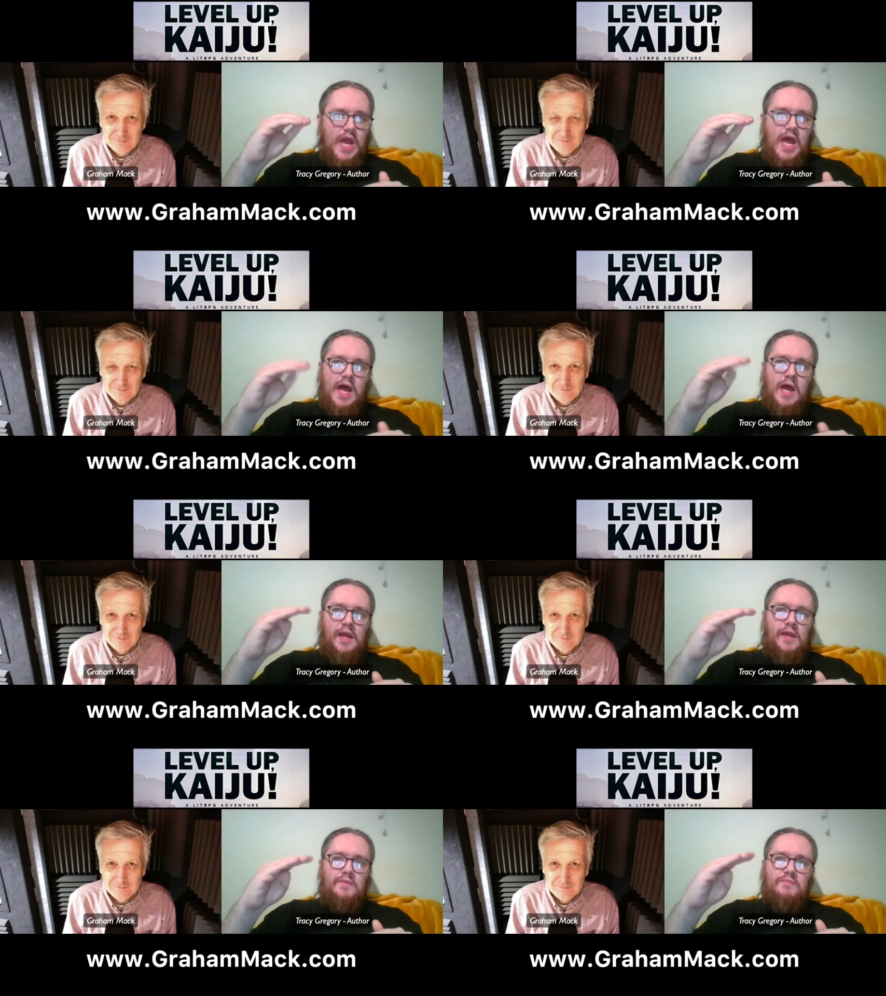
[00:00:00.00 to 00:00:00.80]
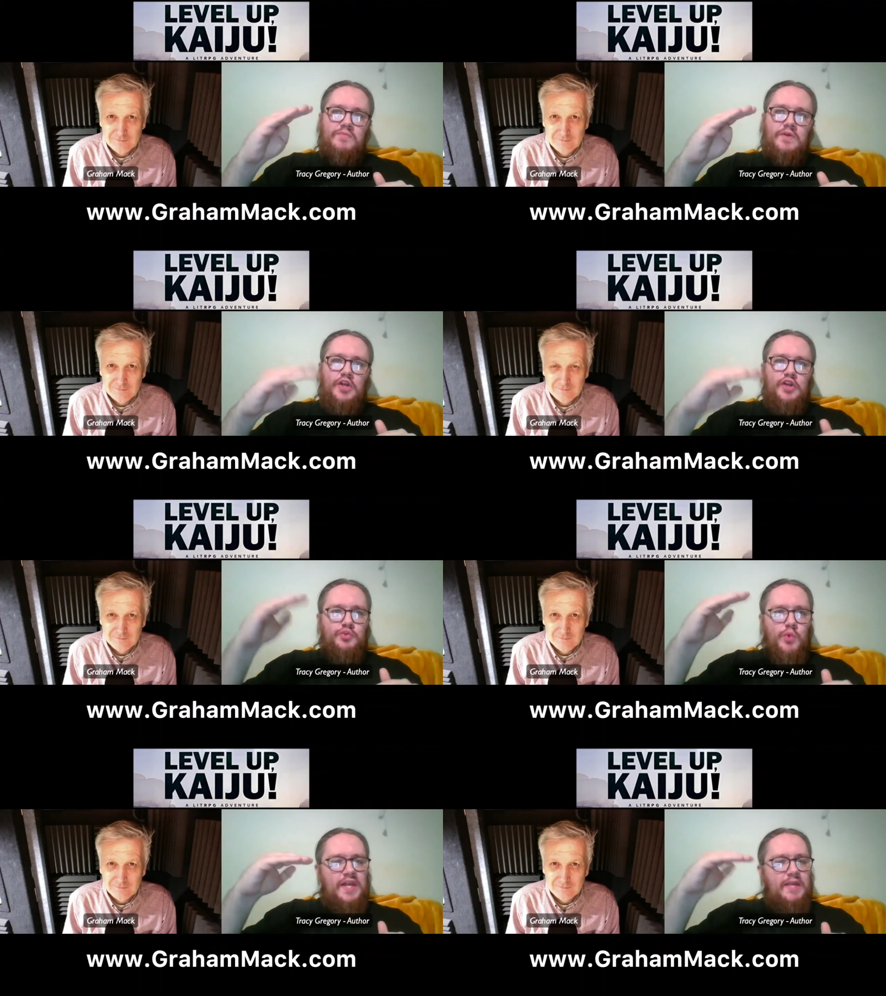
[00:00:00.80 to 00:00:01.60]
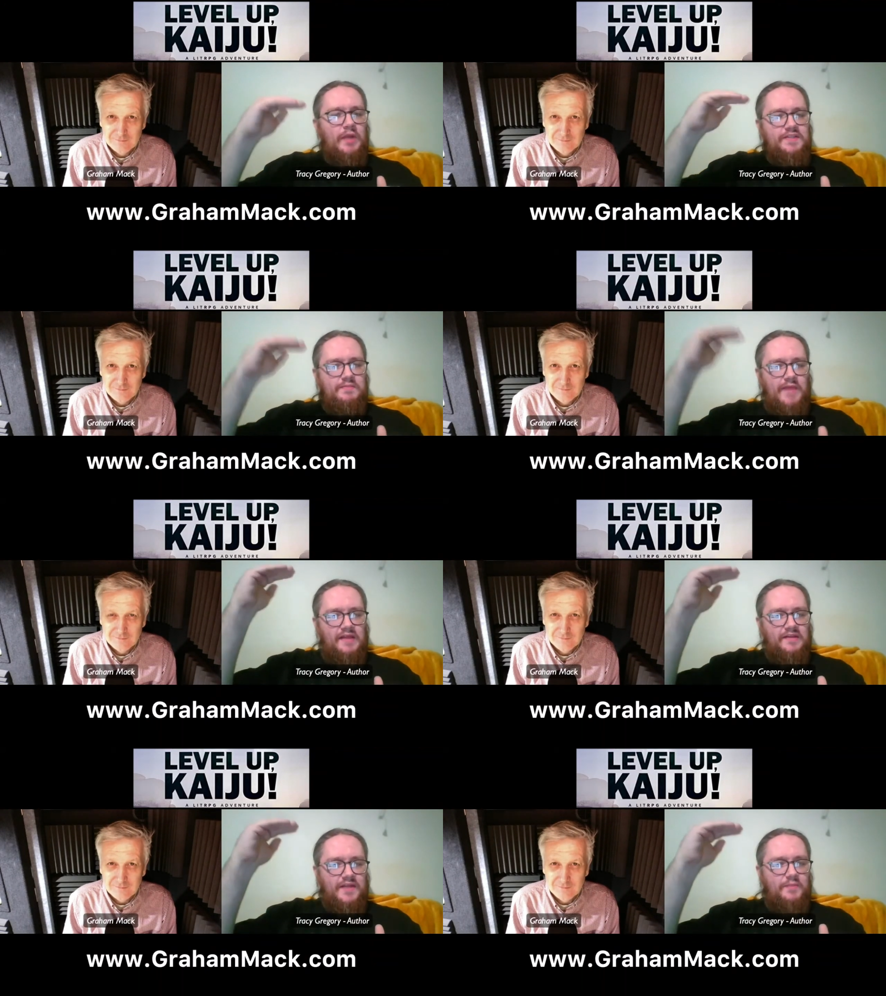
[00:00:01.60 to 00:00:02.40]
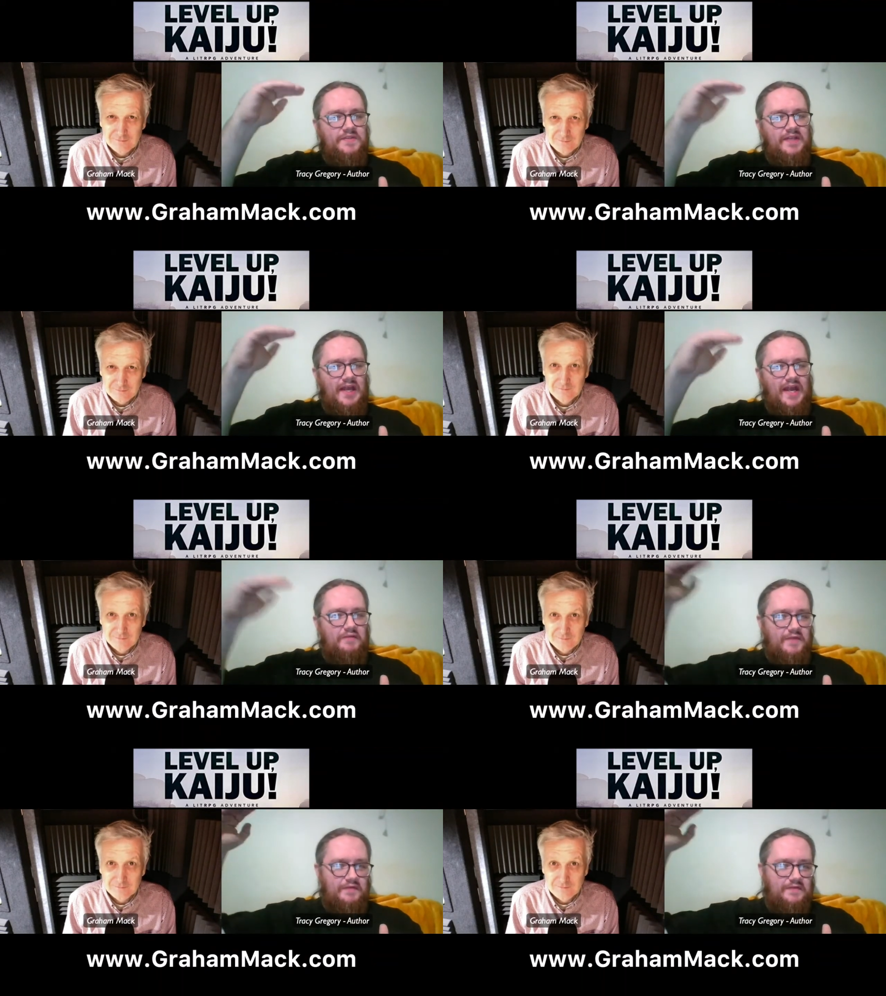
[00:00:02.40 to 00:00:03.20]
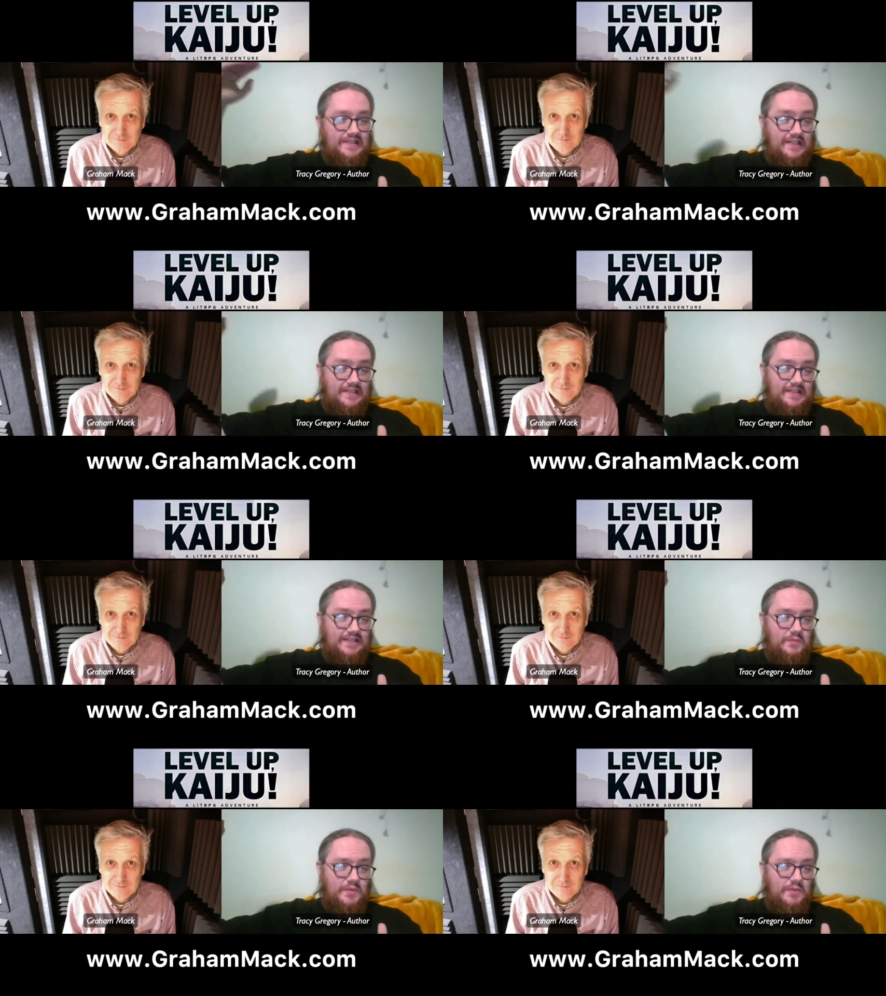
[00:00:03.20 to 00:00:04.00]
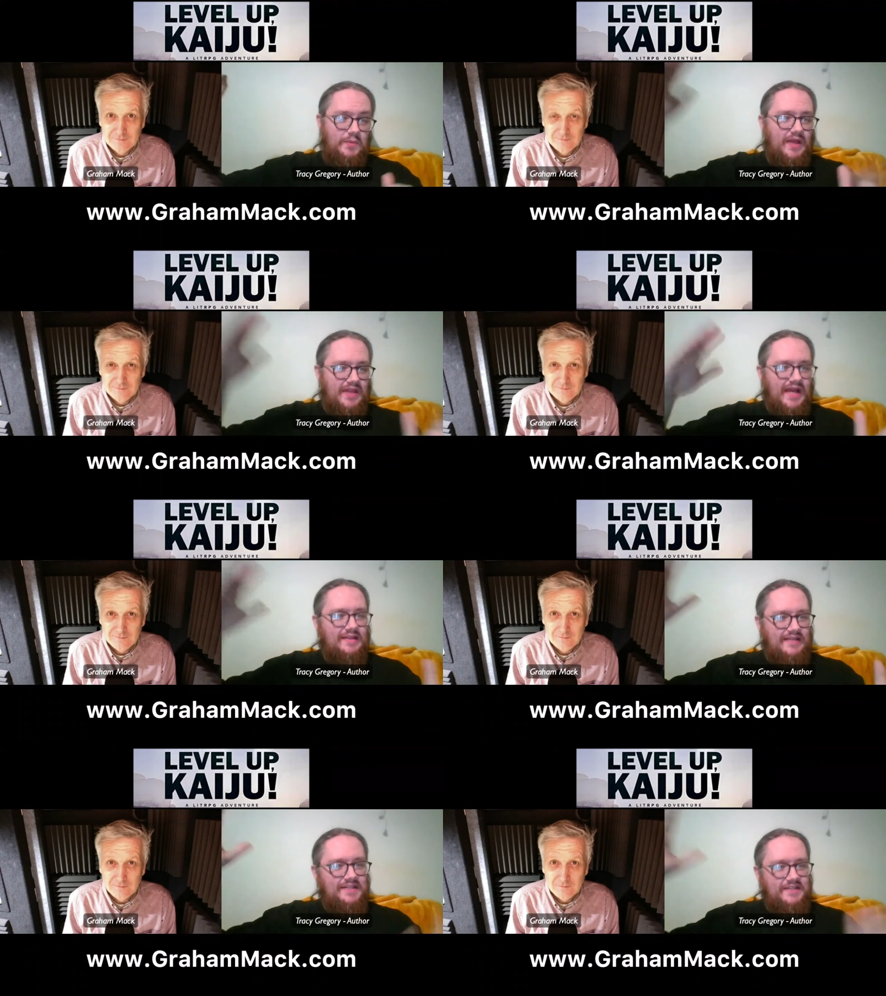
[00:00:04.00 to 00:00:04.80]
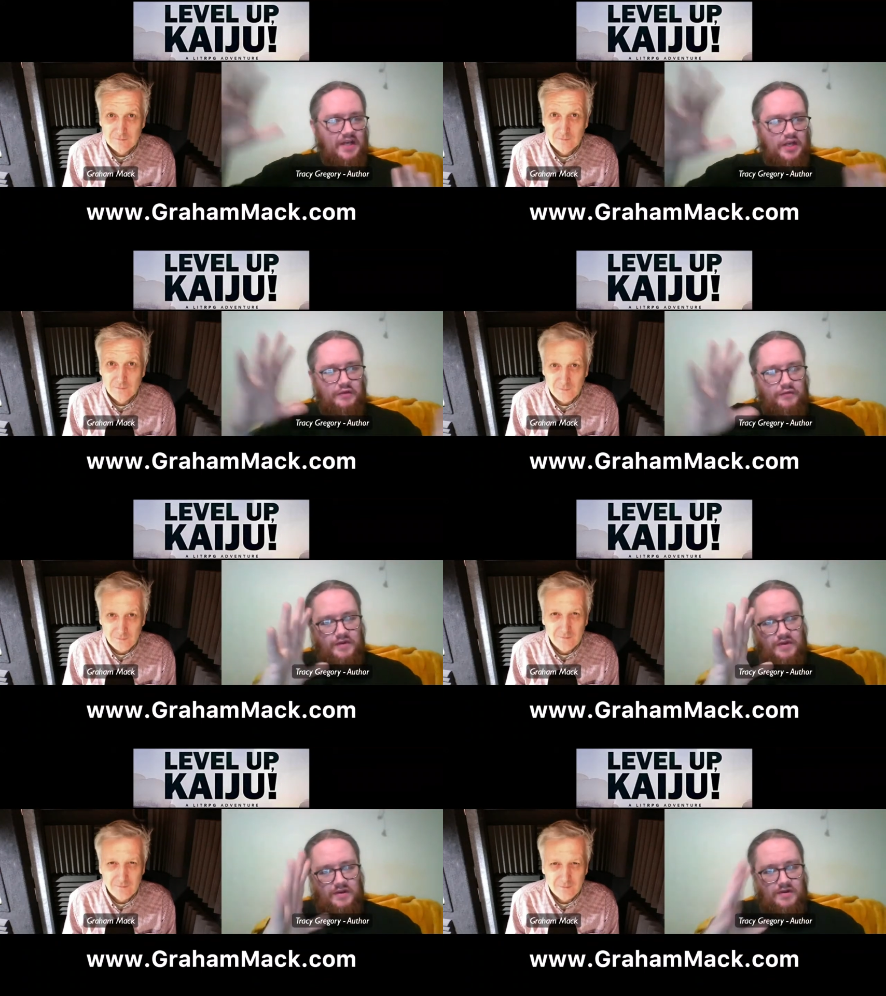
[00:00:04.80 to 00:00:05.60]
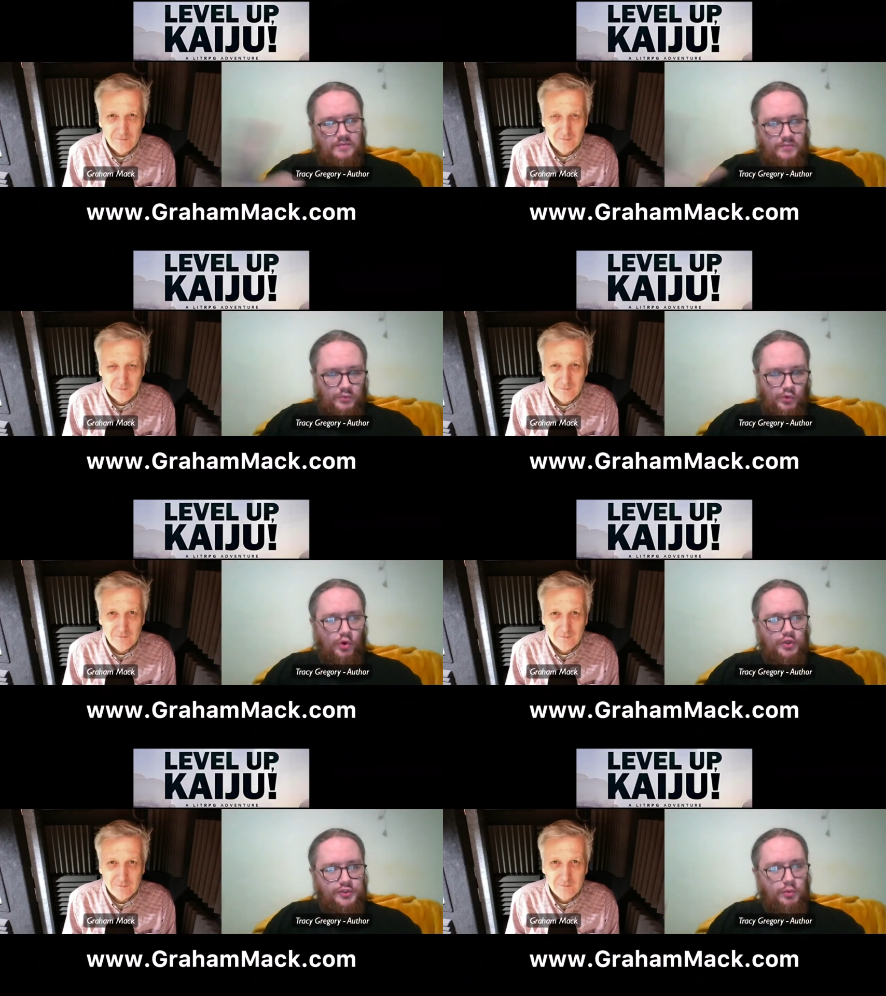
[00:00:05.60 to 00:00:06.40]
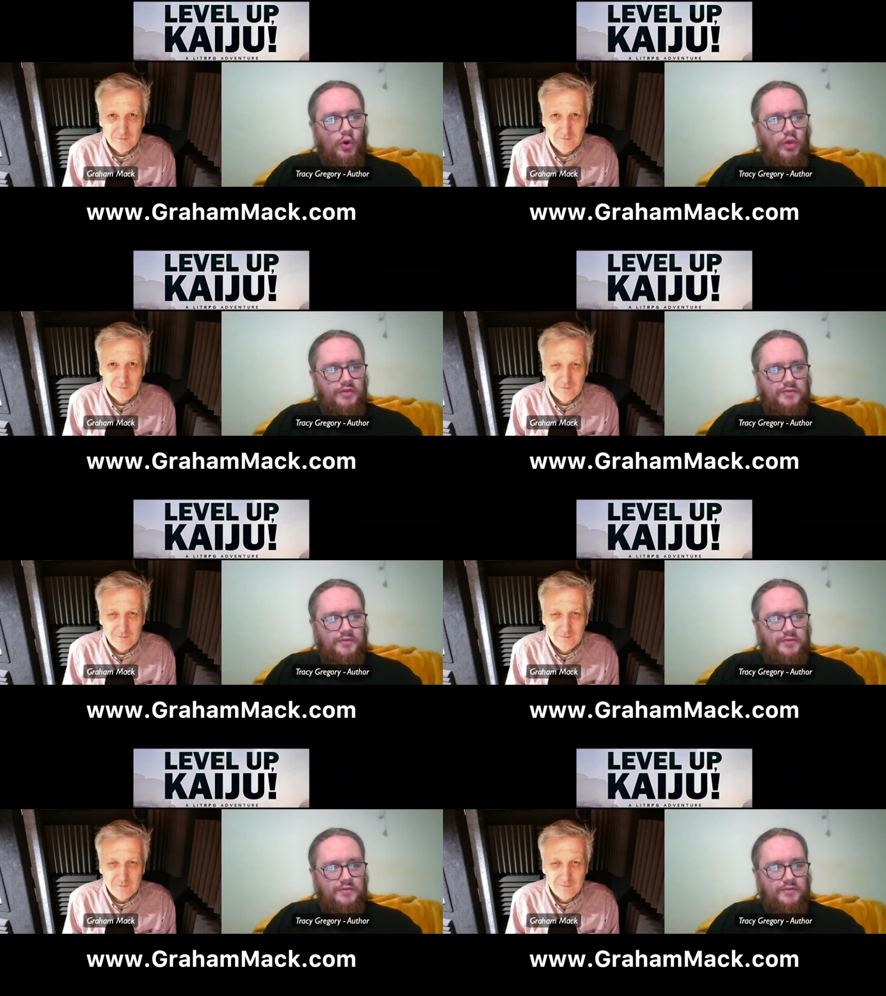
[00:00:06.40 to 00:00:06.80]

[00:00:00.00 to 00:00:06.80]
Speaker 1: uh, kind of 20 plus males up until like kind of 50 60 some people but that that's the kind of broad swath